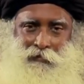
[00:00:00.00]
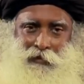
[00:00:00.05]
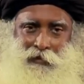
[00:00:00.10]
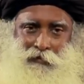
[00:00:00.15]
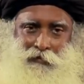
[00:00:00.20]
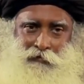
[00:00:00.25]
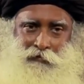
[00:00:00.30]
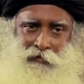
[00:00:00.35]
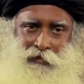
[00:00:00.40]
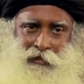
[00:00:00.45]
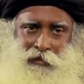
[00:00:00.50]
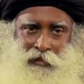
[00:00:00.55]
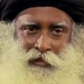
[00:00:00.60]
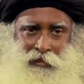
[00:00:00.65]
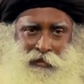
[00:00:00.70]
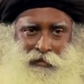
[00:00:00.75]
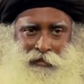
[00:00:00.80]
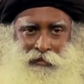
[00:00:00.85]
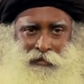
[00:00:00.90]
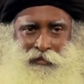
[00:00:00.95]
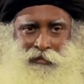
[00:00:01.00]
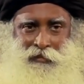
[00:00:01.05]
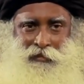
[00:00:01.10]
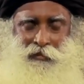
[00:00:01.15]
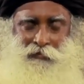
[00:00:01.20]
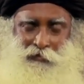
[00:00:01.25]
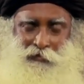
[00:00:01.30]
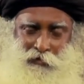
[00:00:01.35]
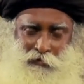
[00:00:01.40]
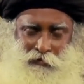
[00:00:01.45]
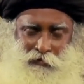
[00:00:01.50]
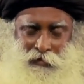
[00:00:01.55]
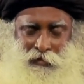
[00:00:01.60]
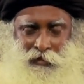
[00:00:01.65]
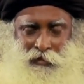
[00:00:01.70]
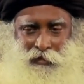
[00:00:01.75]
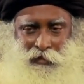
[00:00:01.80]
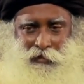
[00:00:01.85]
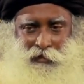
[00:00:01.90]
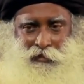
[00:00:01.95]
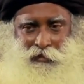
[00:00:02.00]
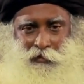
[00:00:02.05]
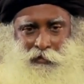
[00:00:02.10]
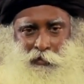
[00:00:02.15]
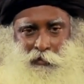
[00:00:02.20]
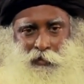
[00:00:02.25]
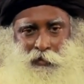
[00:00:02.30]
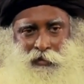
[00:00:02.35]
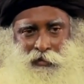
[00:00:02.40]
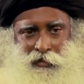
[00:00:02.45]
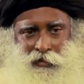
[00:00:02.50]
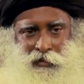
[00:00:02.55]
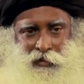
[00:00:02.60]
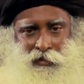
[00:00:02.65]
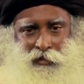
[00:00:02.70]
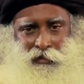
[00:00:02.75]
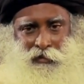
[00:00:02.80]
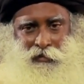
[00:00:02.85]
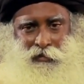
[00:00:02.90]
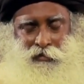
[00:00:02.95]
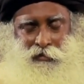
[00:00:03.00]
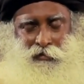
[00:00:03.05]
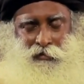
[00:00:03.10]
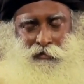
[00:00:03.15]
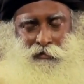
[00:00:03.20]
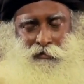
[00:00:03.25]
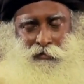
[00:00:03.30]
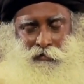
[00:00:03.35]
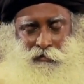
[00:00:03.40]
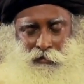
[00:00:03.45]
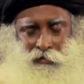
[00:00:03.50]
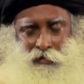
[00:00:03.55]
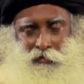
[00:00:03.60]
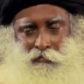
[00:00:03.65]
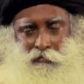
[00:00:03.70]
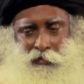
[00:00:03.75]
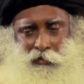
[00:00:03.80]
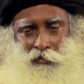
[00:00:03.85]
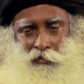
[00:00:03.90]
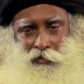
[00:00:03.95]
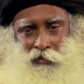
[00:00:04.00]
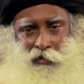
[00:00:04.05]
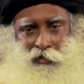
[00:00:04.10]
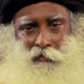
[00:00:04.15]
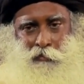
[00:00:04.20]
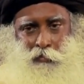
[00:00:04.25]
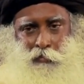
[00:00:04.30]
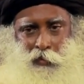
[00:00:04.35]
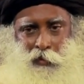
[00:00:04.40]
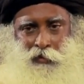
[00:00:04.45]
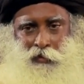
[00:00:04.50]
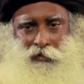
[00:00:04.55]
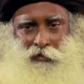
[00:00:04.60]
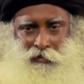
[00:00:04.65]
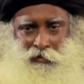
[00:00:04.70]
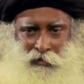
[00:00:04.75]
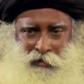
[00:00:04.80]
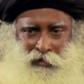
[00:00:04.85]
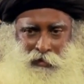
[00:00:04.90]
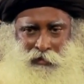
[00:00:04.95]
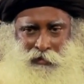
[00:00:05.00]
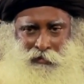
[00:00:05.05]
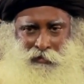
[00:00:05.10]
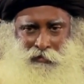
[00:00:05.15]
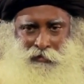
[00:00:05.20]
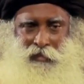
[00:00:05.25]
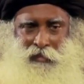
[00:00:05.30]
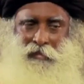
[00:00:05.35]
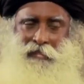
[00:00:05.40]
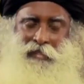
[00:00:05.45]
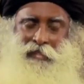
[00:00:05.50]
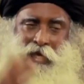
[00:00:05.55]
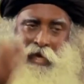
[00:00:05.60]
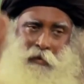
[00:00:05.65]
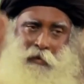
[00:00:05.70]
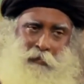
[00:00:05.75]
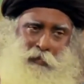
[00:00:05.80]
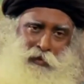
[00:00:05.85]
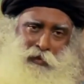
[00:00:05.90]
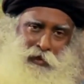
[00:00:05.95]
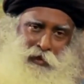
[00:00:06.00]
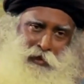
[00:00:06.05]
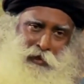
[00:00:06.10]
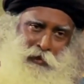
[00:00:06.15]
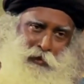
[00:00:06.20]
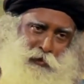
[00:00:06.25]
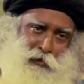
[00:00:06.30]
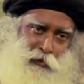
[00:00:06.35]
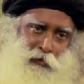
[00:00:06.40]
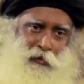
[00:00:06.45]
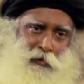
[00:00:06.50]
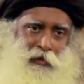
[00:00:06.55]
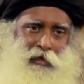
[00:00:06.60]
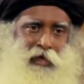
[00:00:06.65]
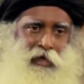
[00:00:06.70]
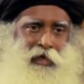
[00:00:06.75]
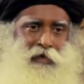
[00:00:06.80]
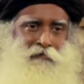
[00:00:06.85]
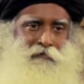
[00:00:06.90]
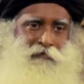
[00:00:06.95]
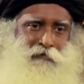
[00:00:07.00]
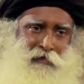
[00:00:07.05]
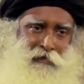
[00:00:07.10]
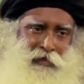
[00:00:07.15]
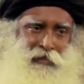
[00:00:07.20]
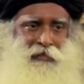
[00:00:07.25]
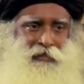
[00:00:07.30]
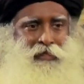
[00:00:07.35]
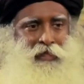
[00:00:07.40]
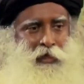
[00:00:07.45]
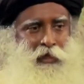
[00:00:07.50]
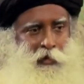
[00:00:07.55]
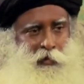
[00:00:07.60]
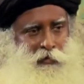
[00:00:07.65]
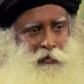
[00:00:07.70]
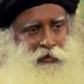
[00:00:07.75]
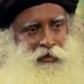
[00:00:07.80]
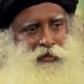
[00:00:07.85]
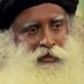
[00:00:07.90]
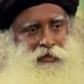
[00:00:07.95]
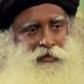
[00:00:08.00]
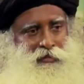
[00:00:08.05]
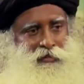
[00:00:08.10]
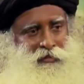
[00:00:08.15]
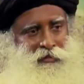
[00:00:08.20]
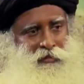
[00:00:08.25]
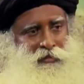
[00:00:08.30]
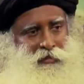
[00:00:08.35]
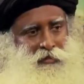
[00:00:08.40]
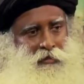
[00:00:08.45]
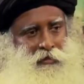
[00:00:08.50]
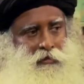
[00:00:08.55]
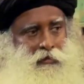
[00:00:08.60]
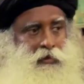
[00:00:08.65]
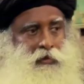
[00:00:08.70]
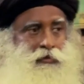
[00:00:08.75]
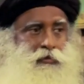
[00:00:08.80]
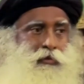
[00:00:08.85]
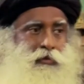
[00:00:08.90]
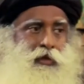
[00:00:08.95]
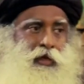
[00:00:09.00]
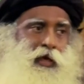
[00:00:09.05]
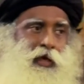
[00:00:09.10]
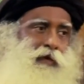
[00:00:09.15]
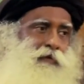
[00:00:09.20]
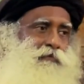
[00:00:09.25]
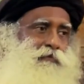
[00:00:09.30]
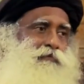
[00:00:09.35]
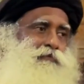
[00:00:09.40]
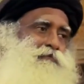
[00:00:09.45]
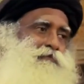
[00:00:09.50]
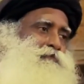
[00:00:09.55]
as you figure it, if you figure it, you will see the most important thing that's happening in your life right now is that you're alive,